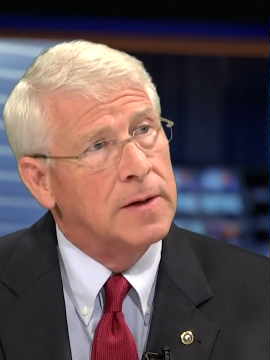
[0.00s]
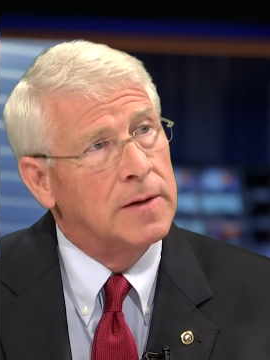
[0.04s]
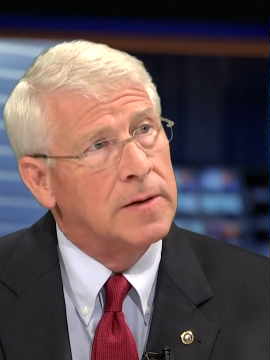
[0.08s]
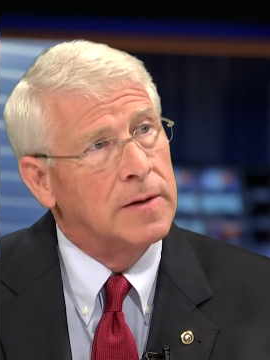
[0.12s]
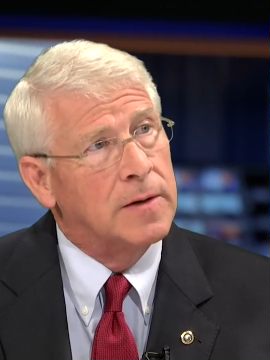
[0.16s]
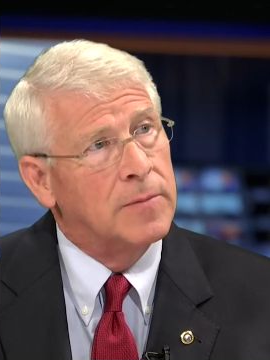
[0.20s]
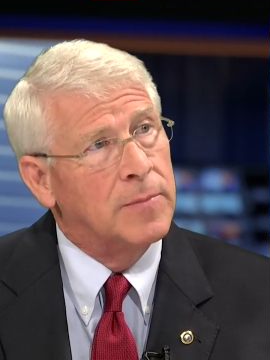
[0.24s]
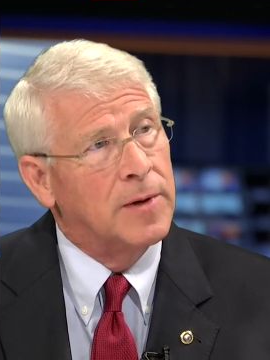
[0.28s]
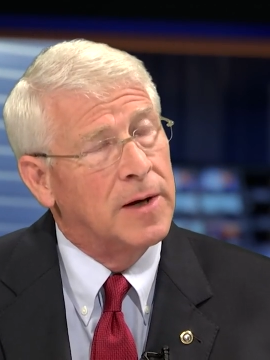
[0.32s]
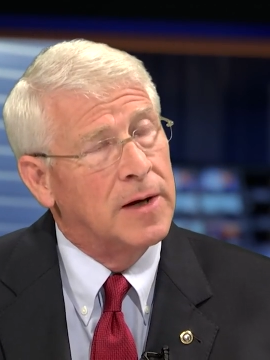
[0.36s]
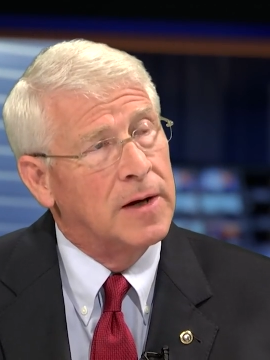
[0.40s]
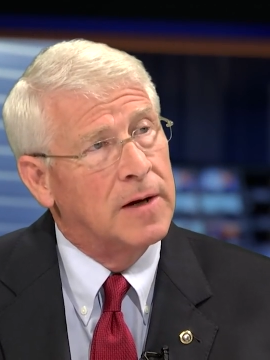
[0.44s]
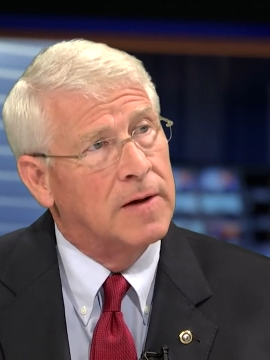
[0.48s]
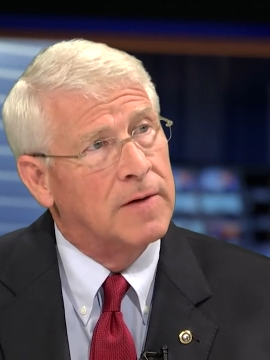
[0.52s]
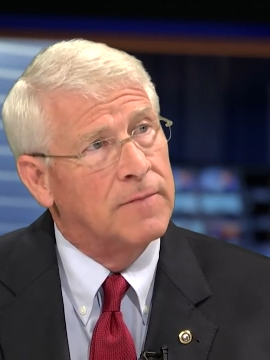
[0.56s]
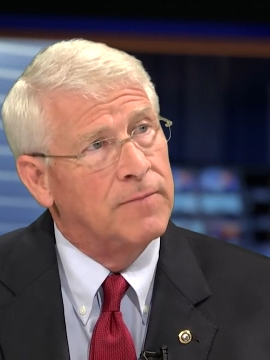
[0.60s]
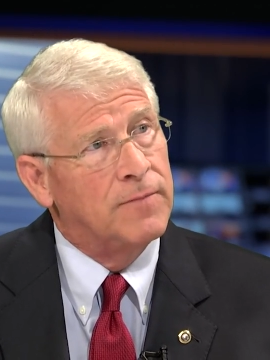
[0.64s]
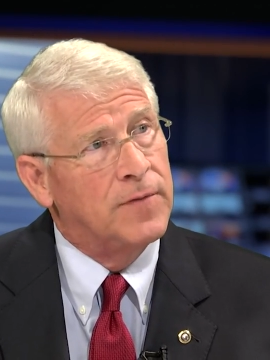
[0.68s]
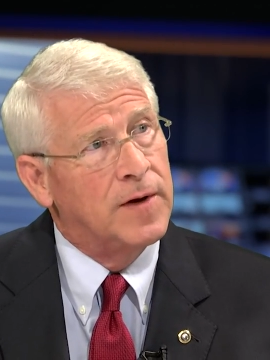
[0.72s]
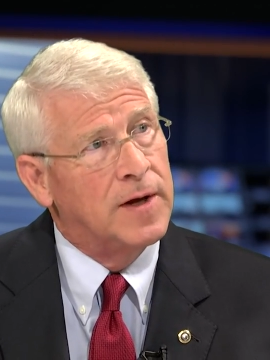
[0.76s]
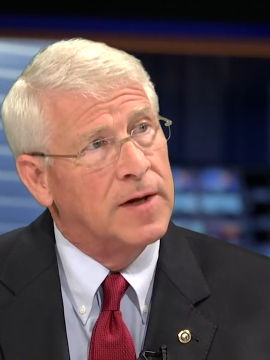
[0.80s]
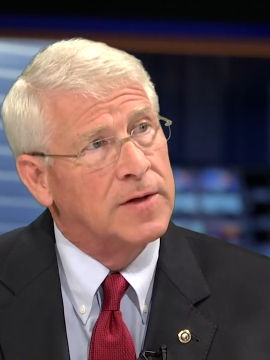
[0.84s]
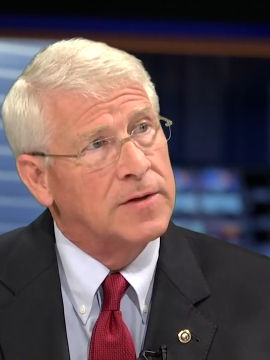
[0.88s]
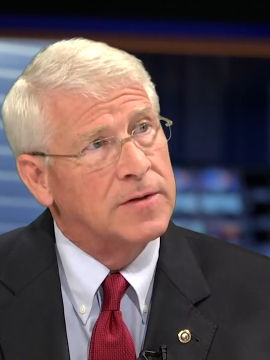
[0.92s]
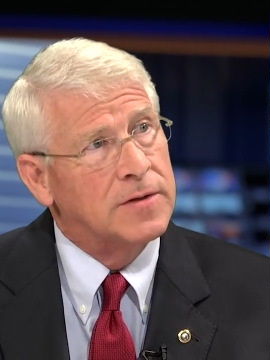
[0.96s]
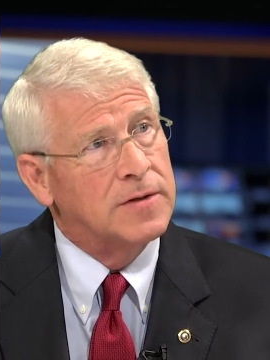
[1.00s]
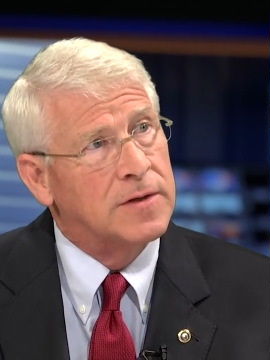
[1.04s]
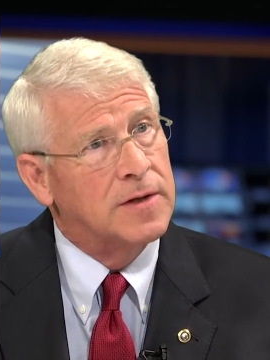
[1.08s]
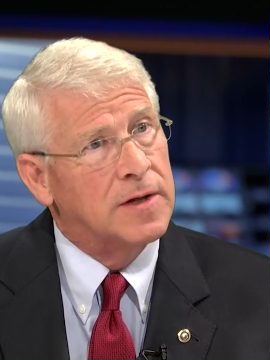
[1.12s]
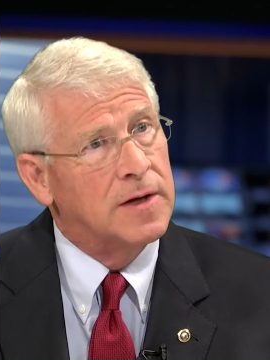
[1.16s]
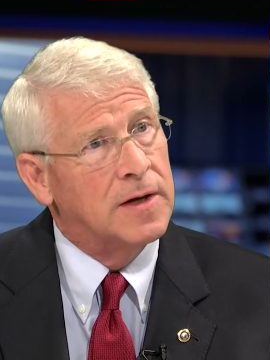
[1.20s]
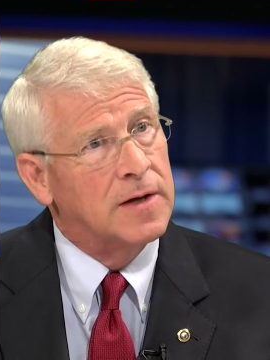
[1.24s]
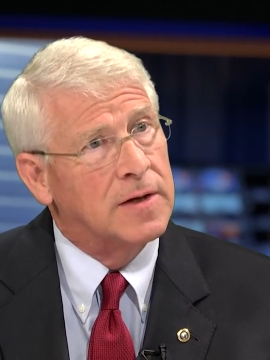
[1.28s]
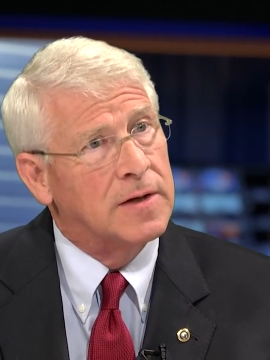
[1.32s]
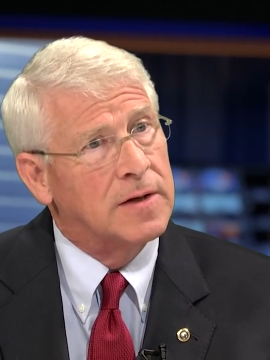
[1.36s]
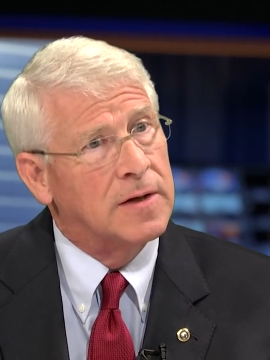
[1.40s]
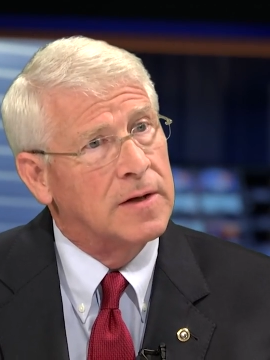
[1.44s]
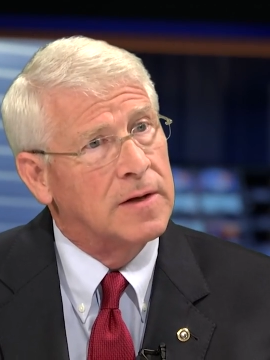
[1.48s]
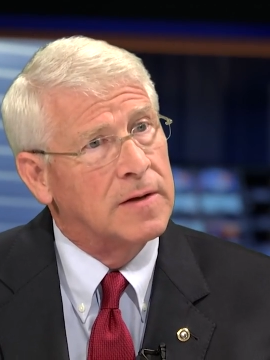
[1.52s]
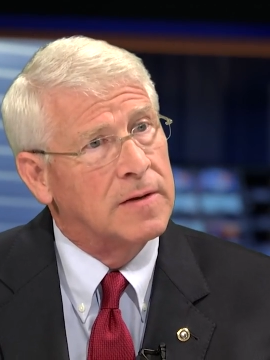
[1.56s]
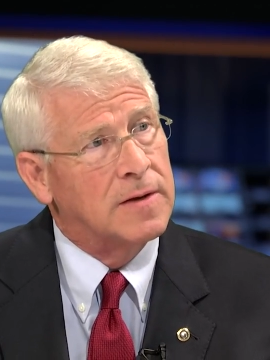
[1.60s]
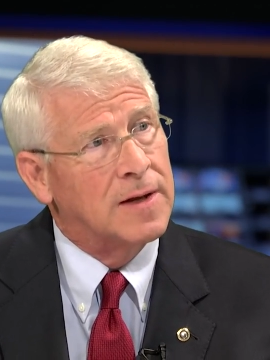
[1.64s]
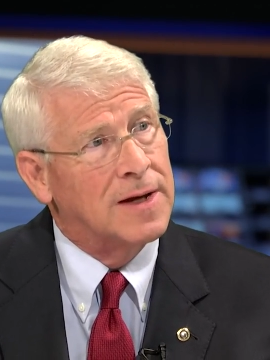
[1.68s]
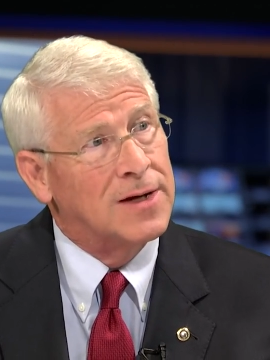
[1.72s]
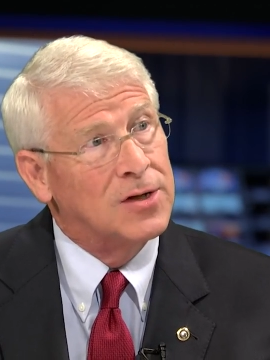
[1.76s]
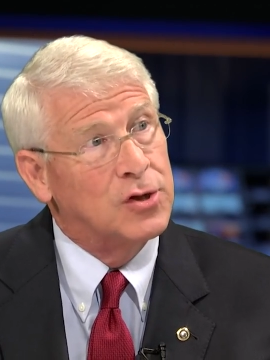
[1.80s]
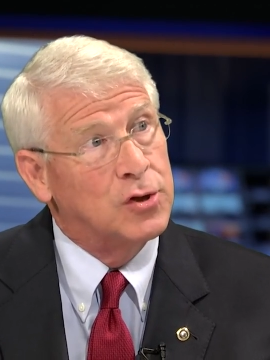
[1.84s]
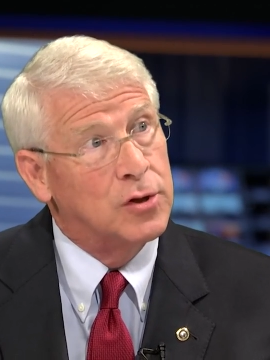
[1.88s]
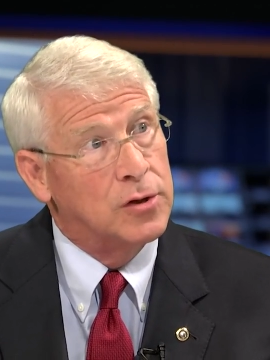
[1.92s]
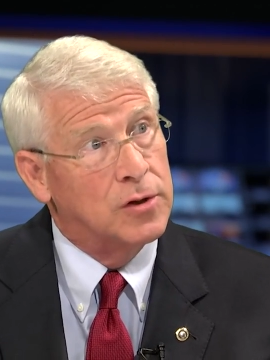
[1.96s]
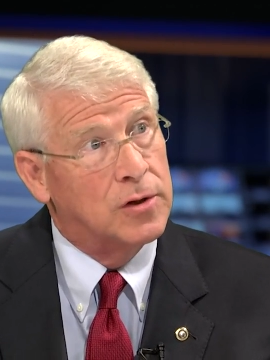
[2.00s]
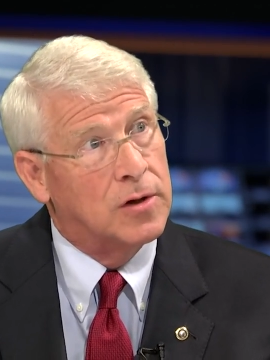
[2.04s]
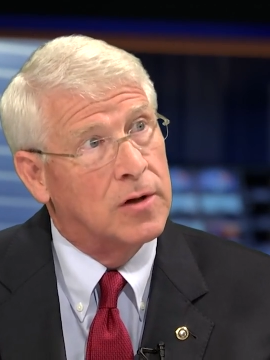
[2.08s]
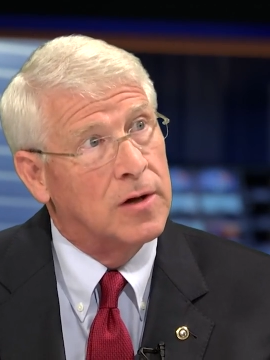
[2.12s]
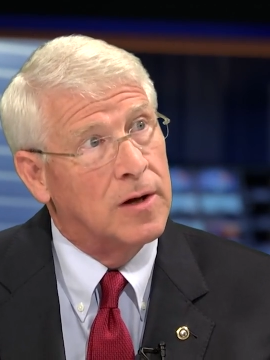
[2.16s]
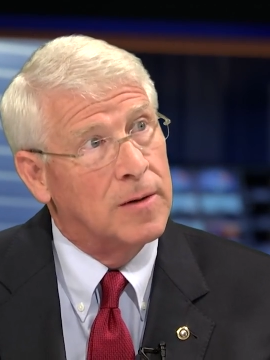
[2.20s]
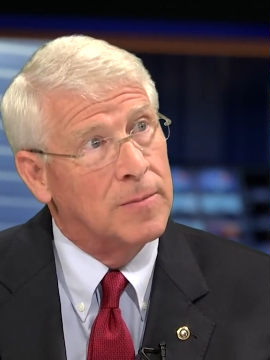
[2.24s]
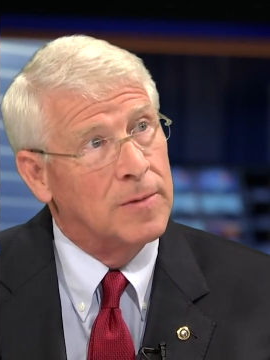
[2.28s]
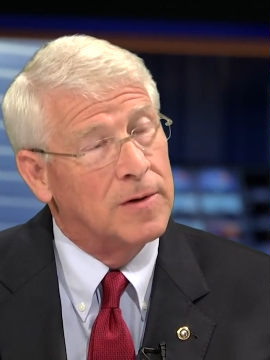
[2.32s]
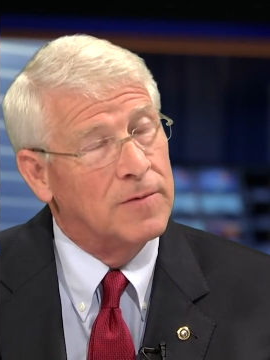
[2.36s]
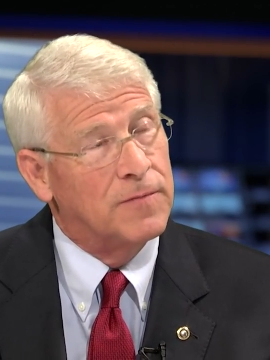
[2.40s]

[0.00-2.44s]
and they're being convinced that they should come